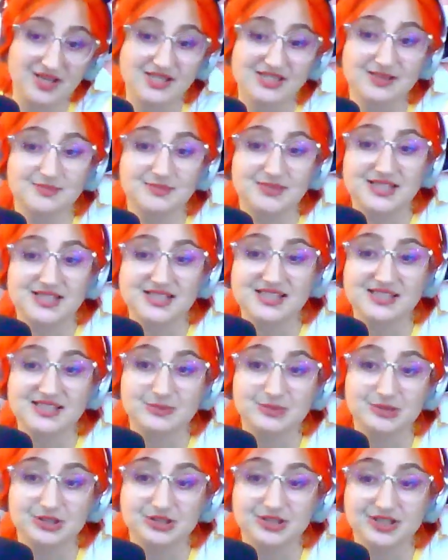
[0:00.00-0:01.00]
something
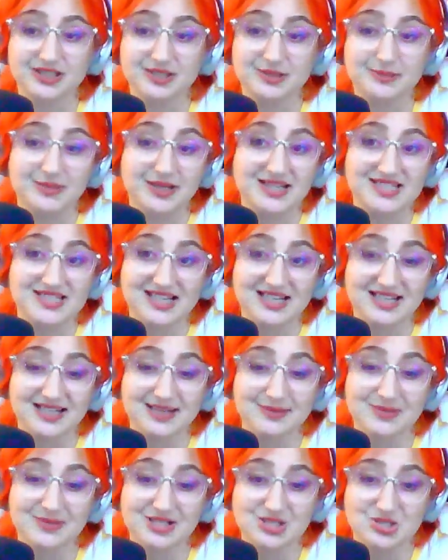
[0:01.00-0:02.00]
similar in my
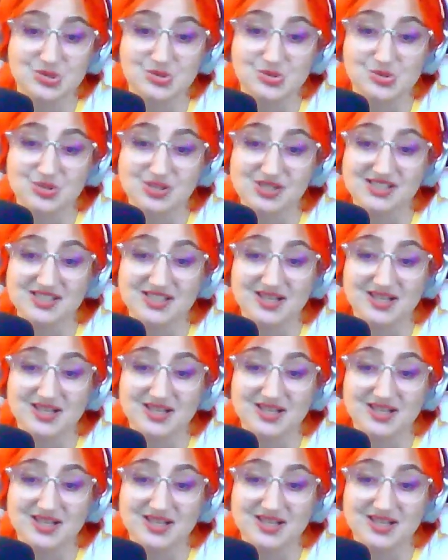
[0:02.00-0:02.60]
Dynamic Dunes